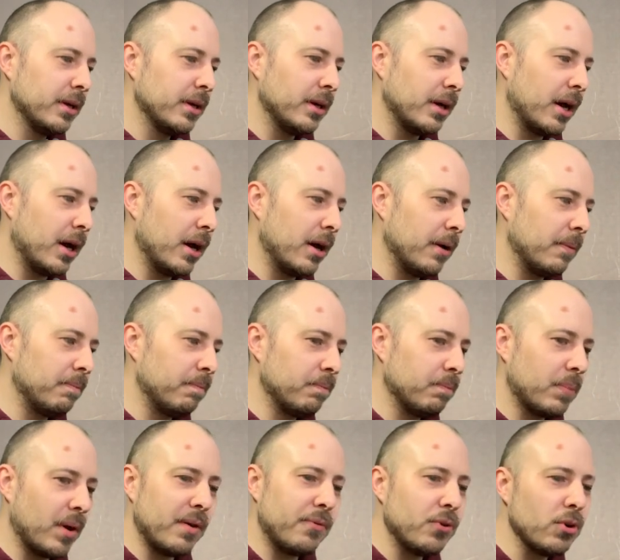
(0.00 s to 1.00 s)

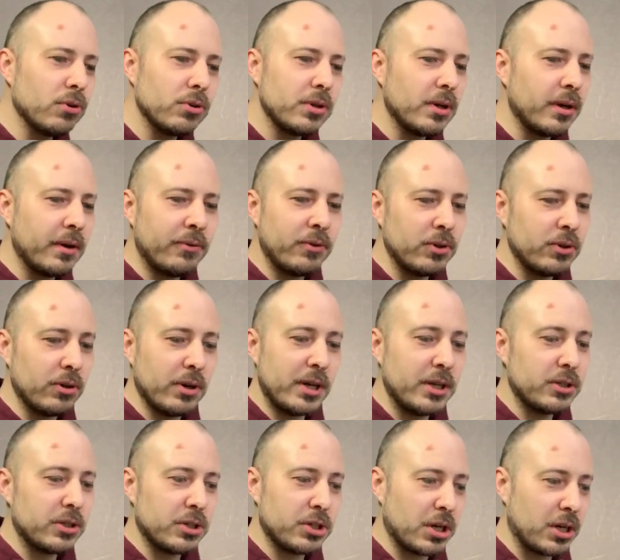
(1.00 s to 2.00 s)
But if you're
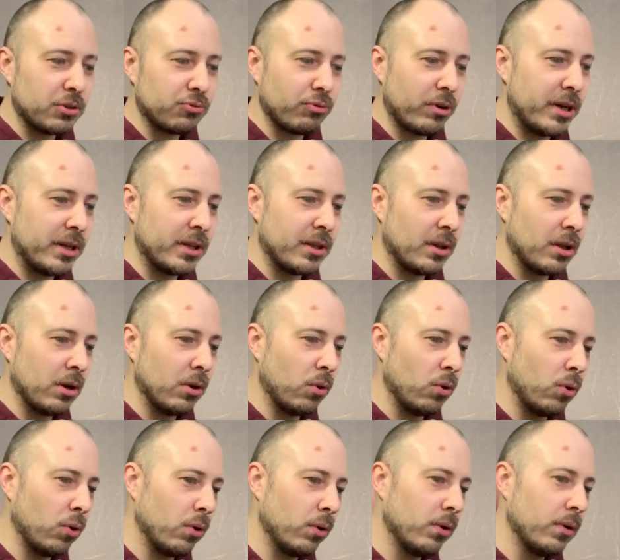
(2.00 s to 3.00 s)
into just reading the
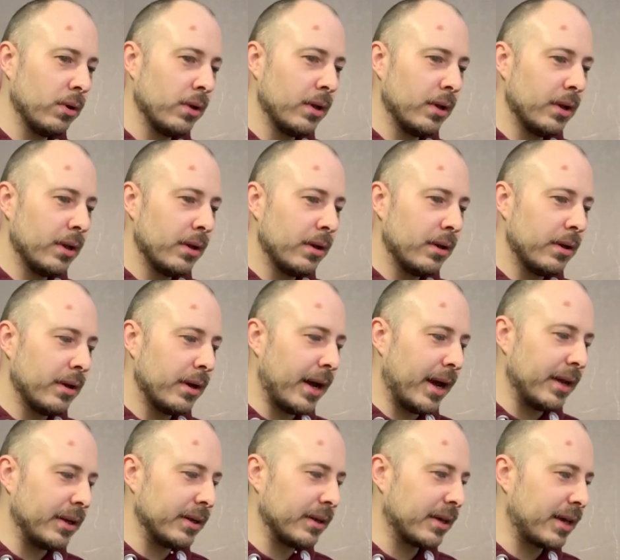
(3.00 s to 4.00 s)
lore
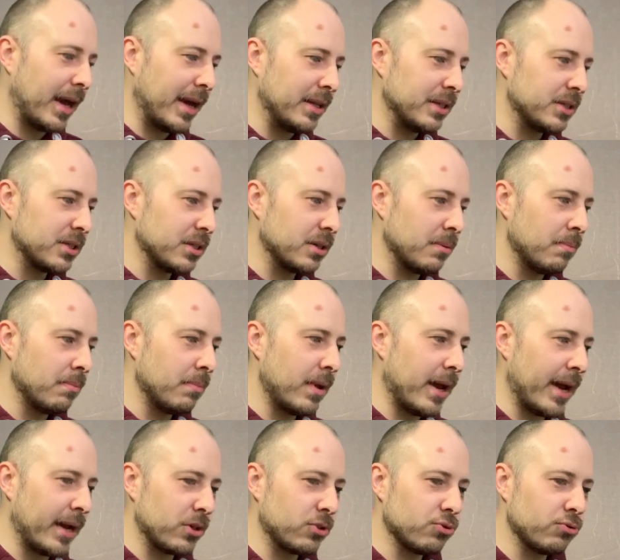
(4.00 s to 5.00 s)
and getting some
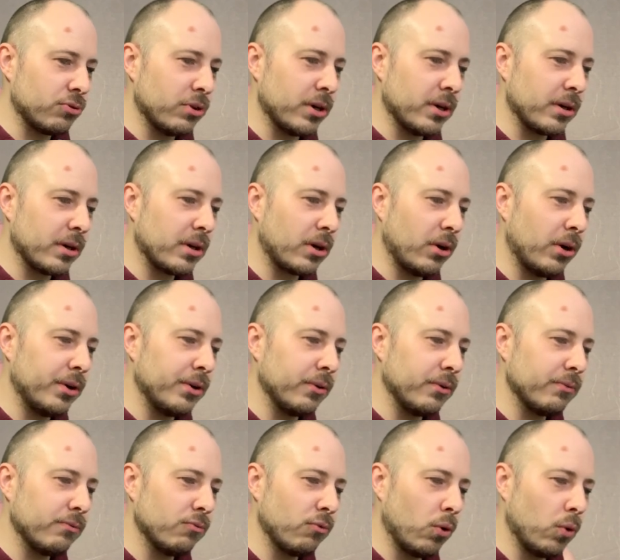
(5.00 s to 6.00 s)
extra kind
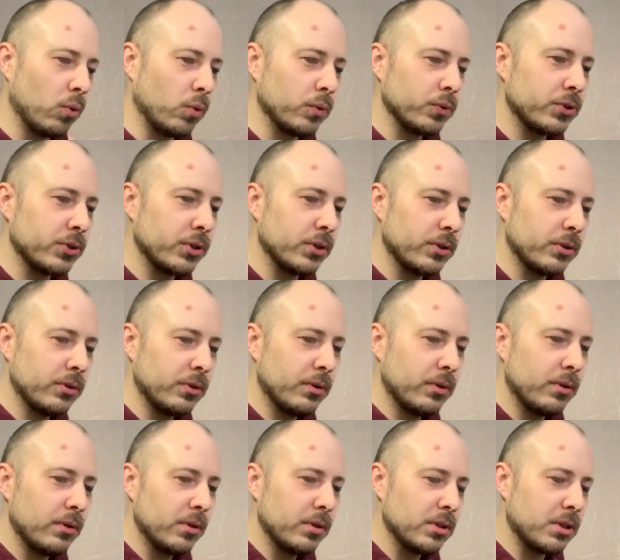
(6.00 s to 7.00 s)
of rules
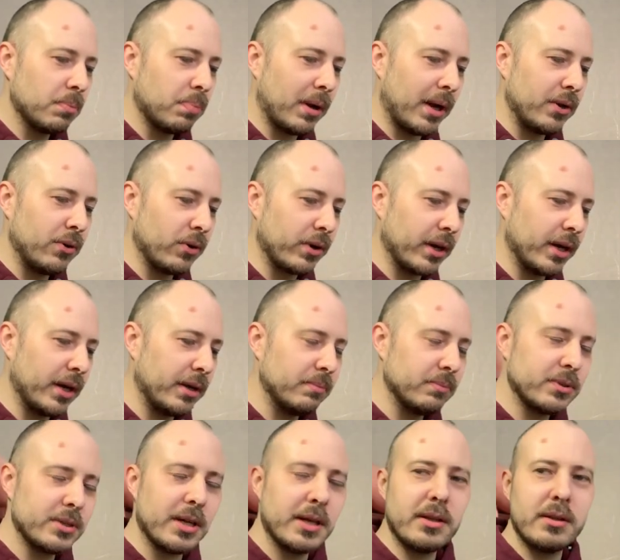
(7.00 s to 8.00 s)
to play your
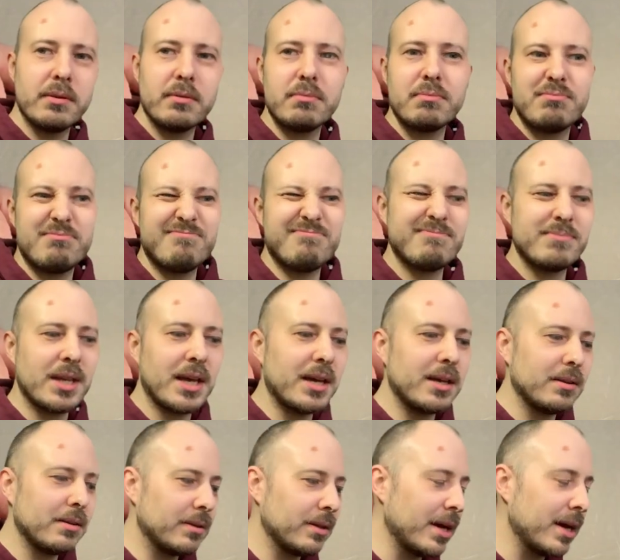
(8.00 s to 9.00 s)
games, then yeah,
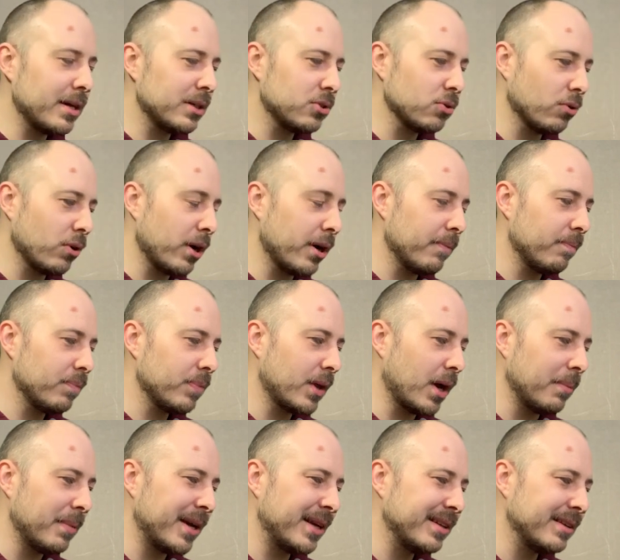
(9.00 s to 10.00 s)
it's all right.
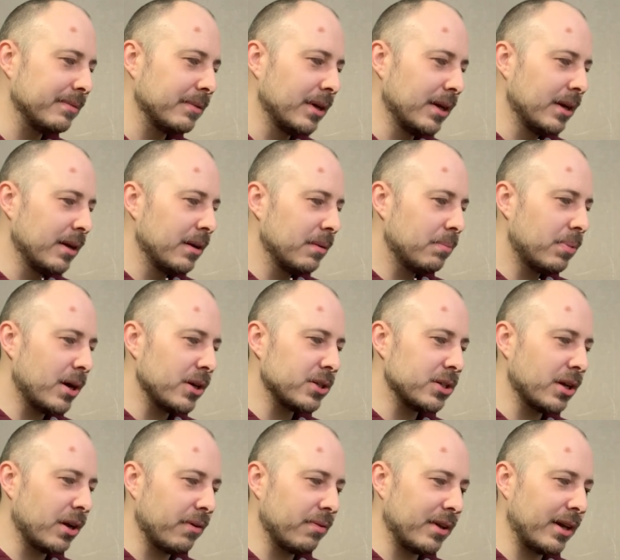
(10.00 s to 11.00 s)
I mean,
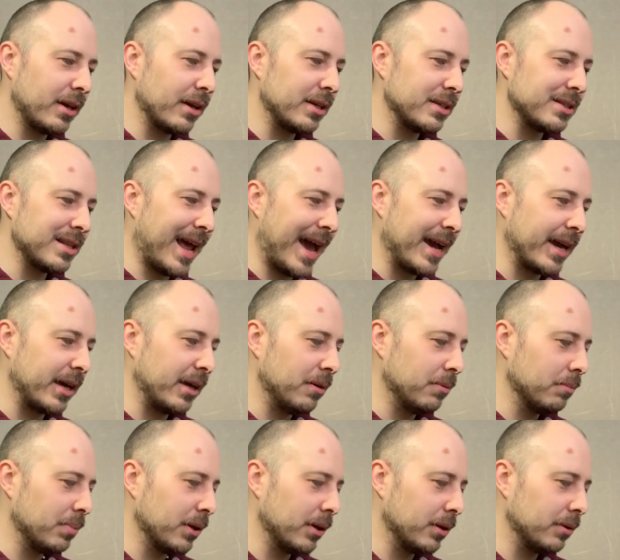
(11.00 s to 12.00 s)
personally, I think it's
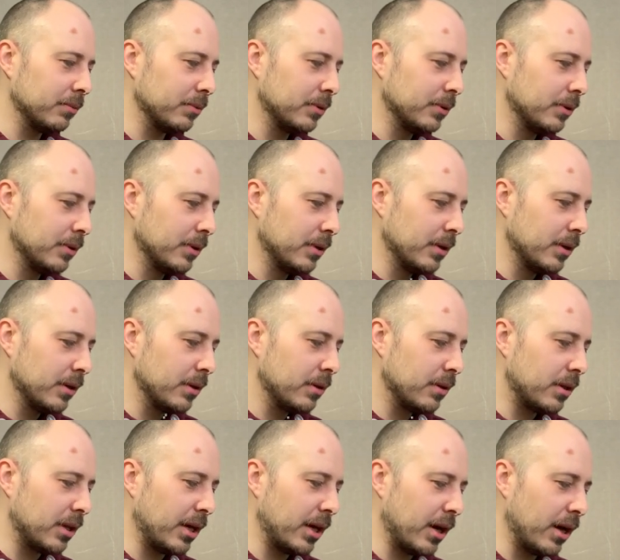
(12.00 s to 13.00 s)
lacking, but
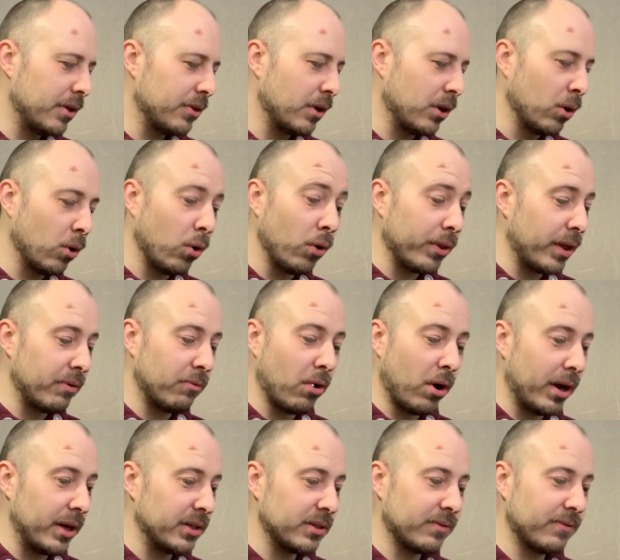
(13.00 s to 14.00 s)
the lore they write is